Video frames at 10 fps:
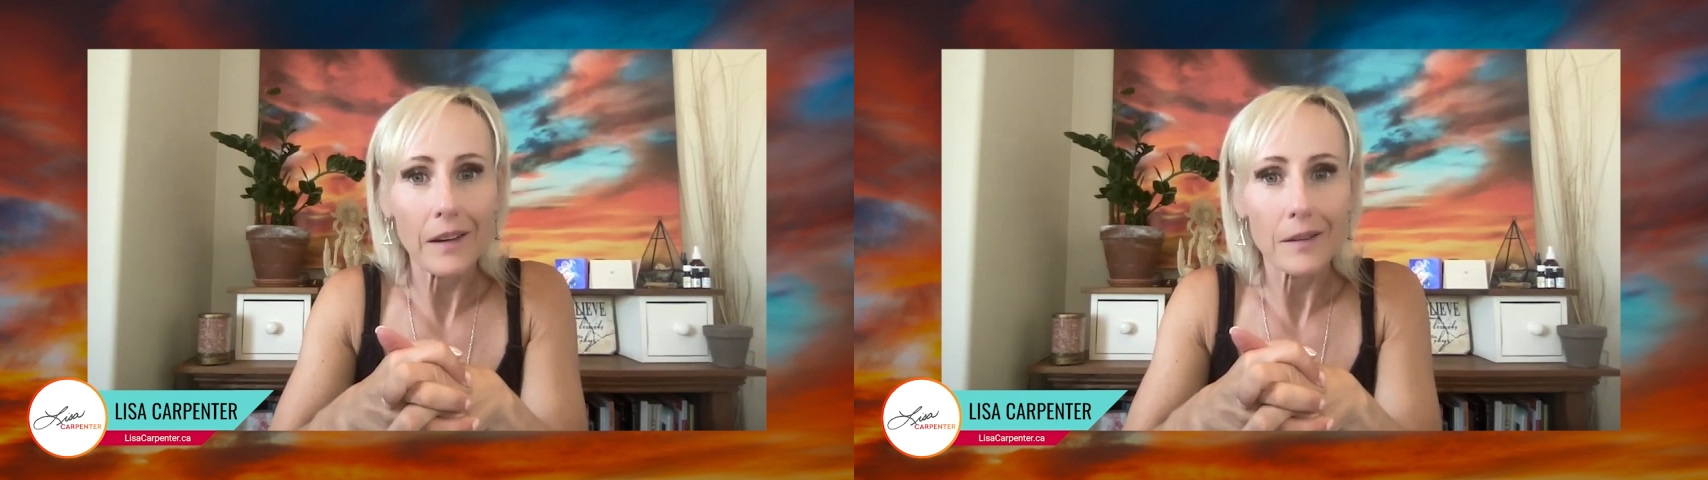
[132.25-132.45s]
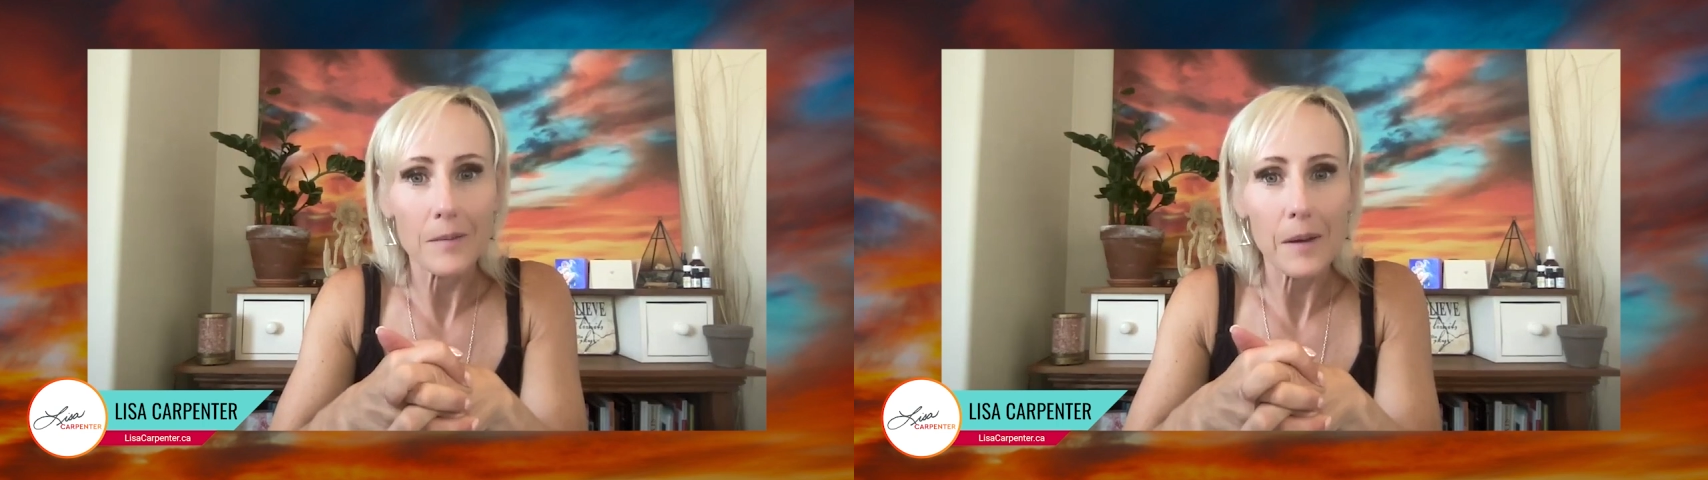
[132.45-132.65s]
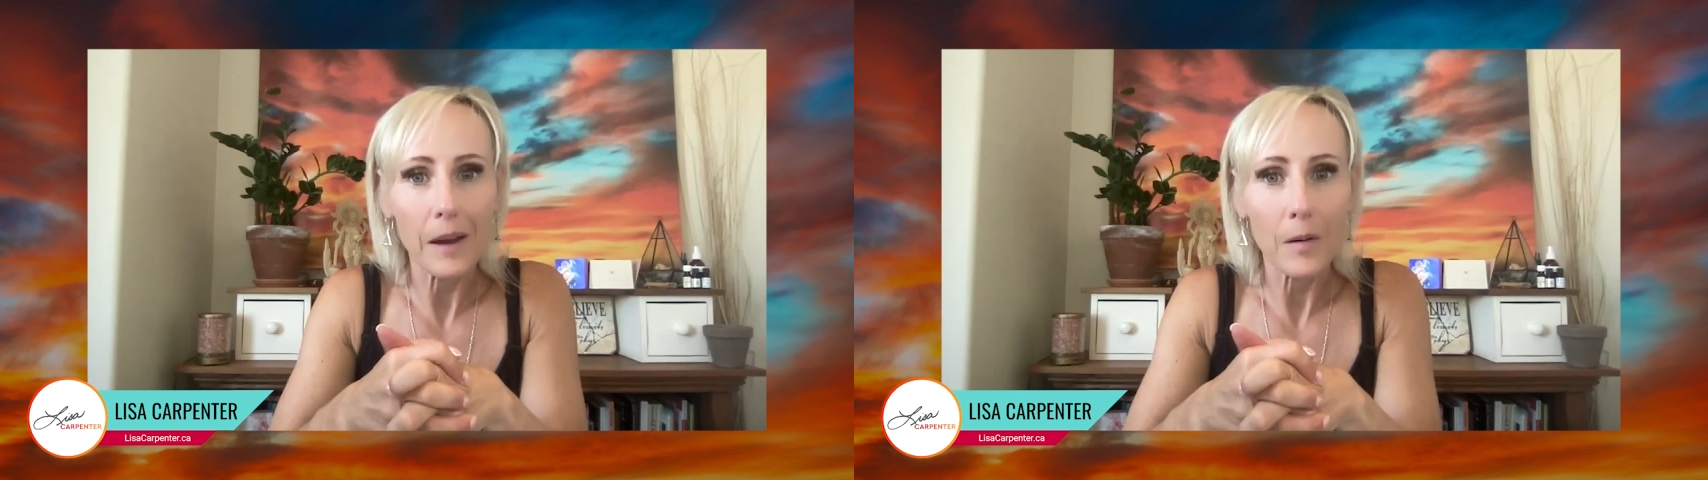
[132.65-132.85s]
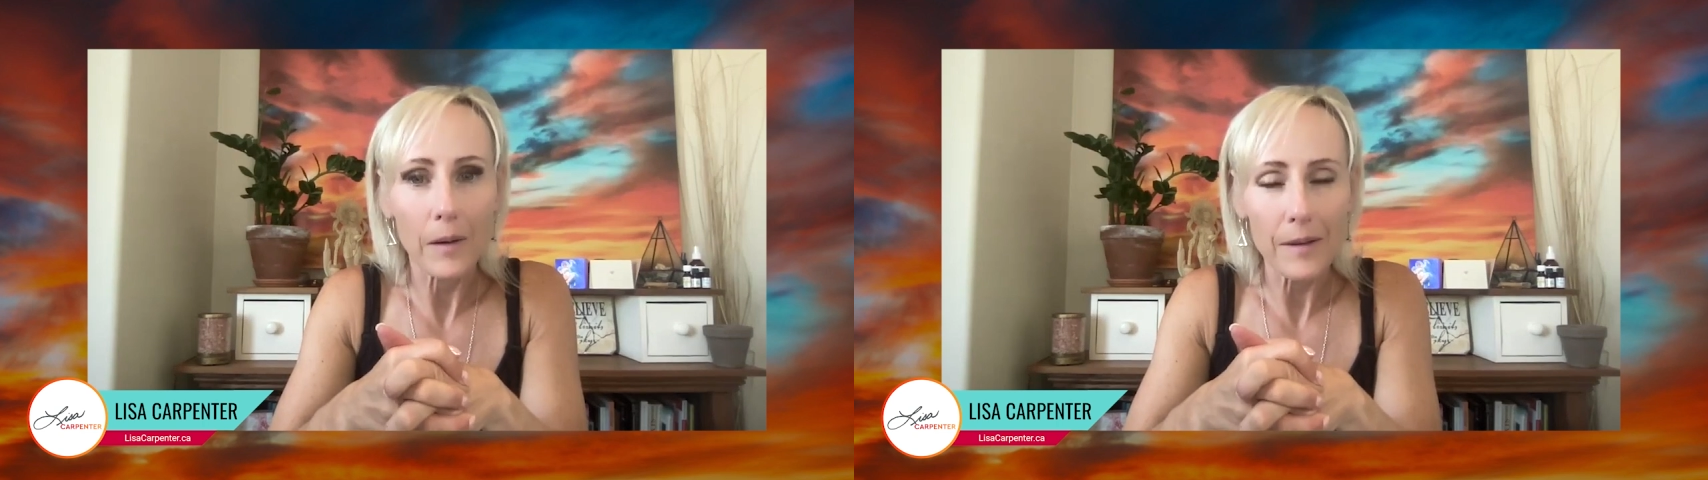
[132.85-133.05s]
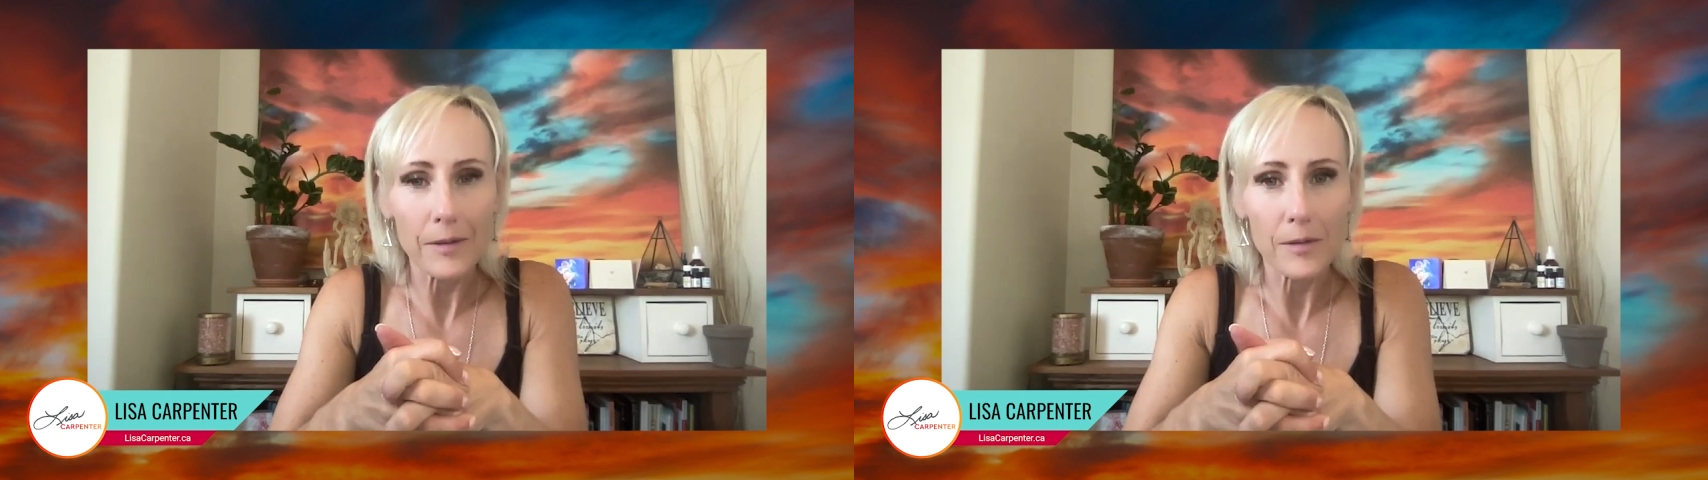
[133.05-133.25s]
into being
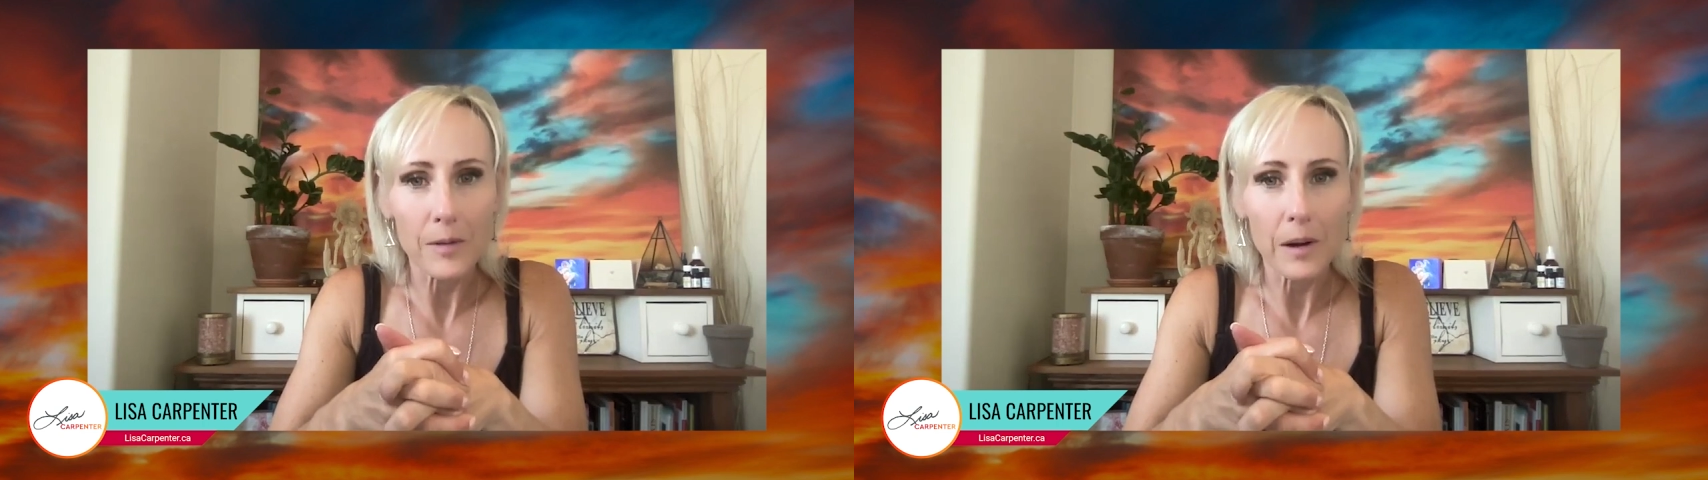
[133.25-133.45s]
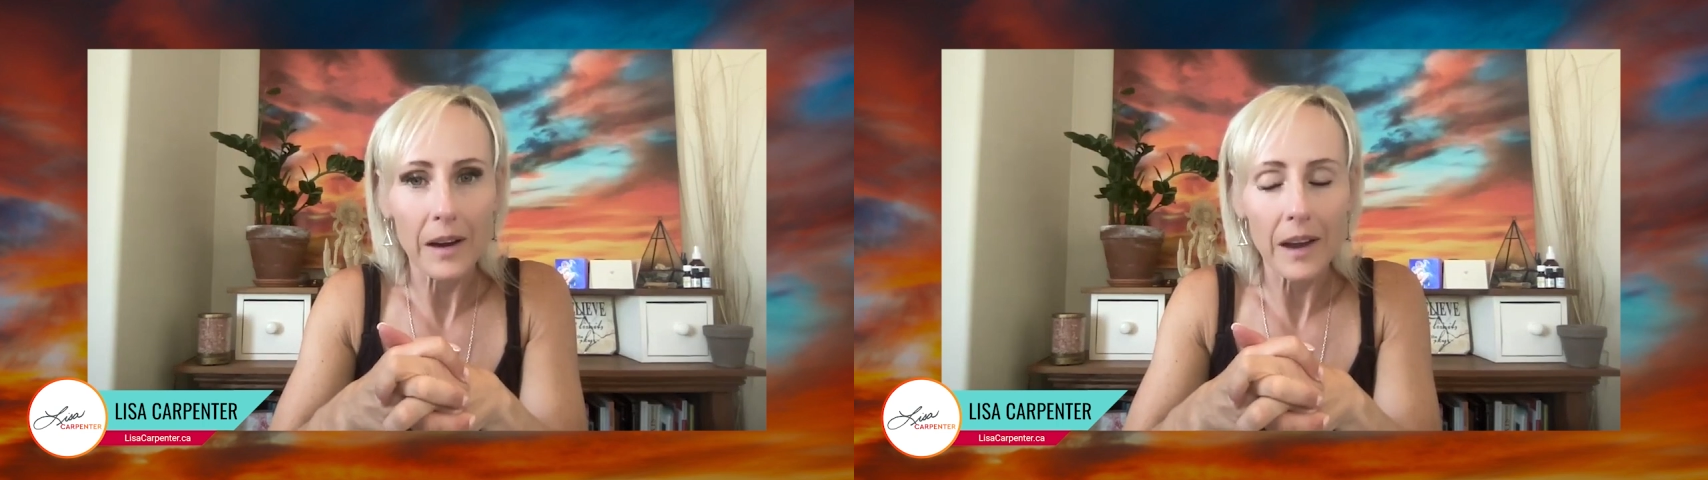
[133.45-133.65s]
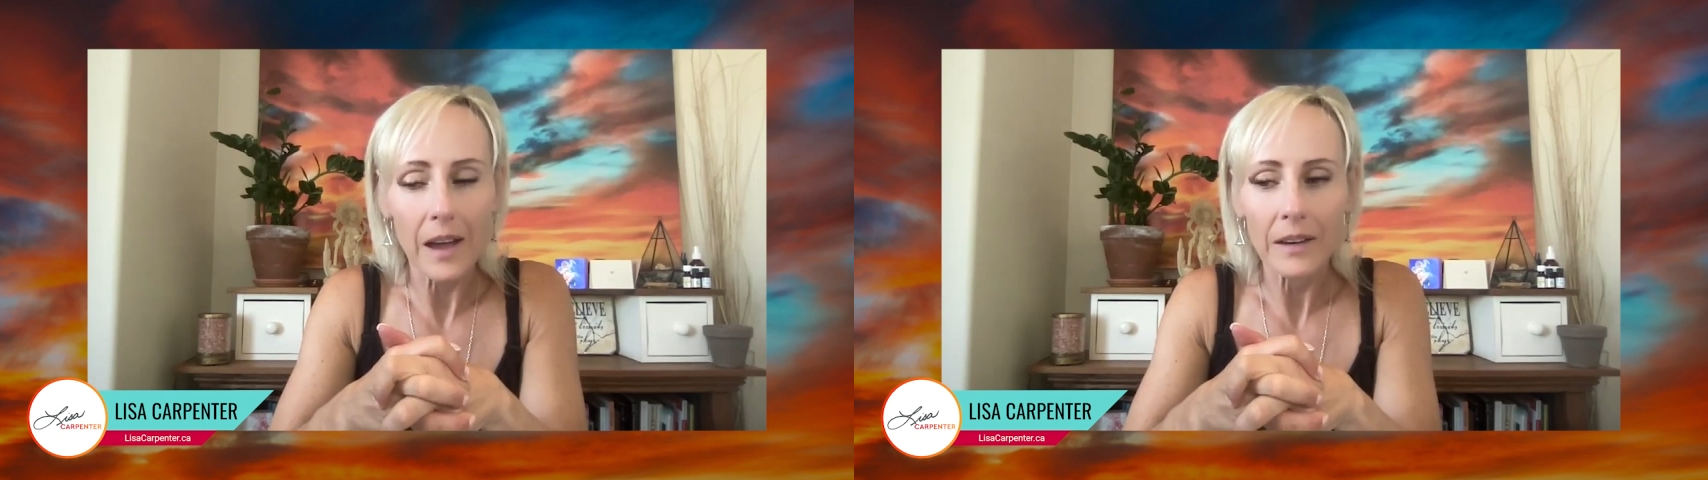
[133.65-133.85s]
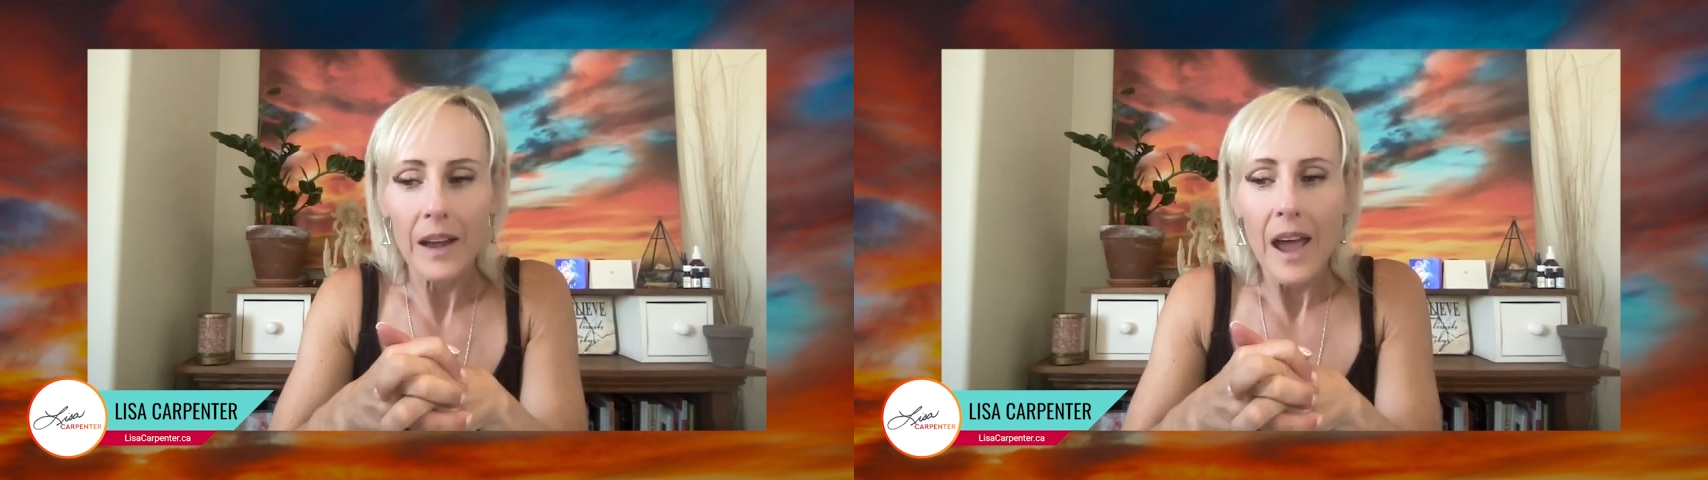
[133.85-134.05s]
grateful for it yet.